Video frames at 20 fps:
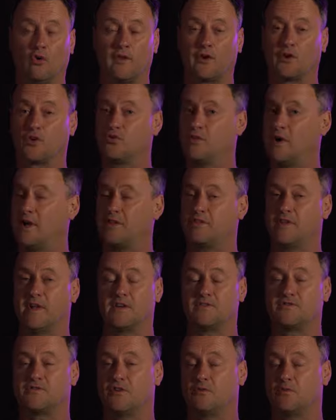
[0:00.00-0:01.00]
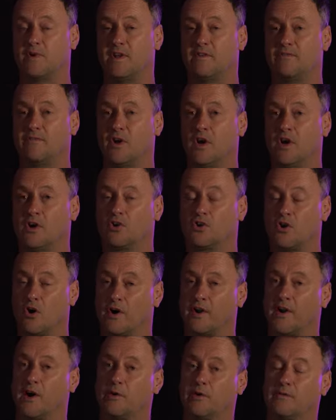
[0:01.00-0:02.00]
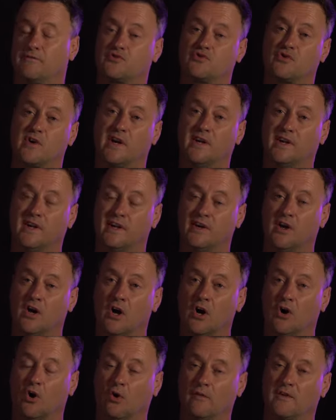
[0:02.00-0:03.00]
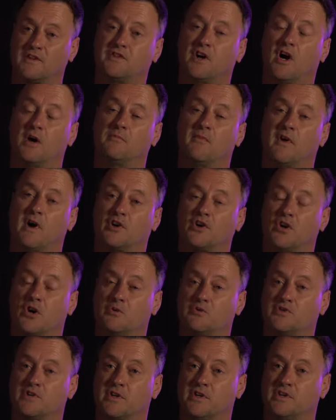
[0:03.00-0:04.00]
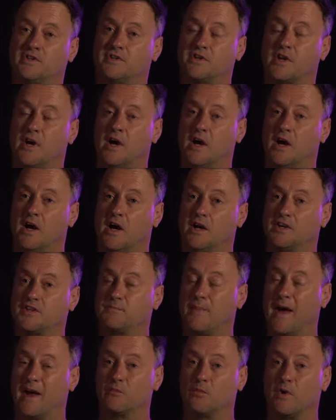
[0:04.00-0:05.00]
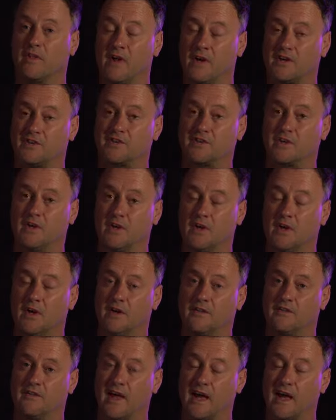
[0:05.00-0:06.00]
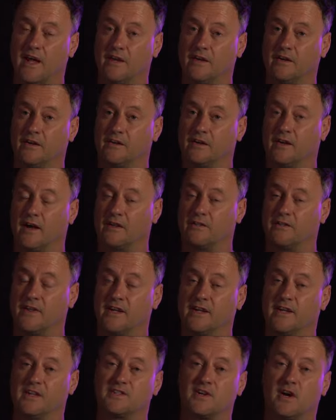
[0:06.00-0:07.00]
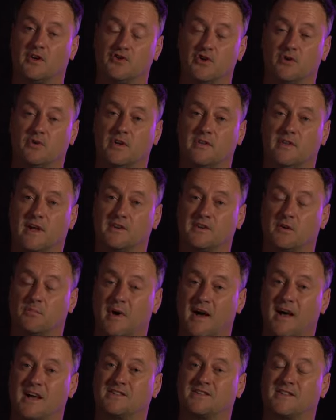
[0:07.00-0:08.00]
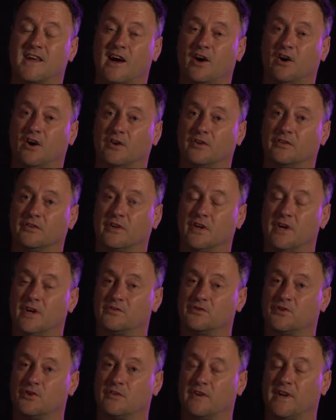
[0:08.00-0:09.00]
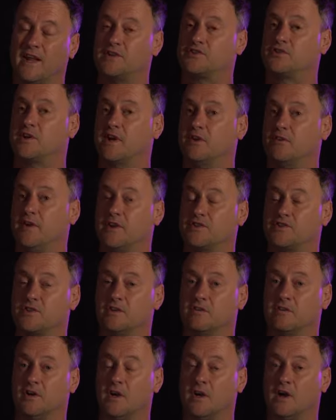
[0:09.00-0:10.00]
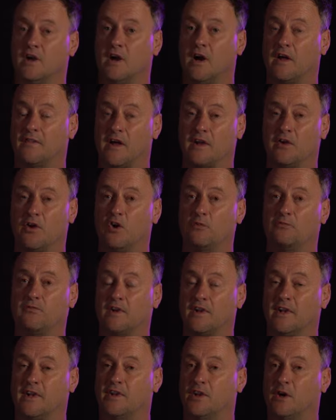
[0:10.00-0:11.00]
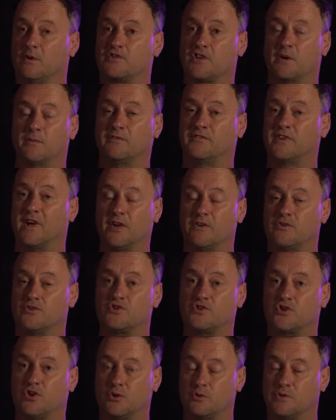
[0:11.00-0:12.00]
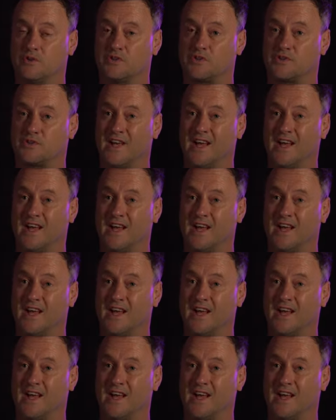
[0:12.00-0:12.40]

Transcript: the great things that we've got out of training, all the time our coaches spent with us, then I think it's our duty then to pass that on to the next generation. And then hopefully, you know, some of Dylan's students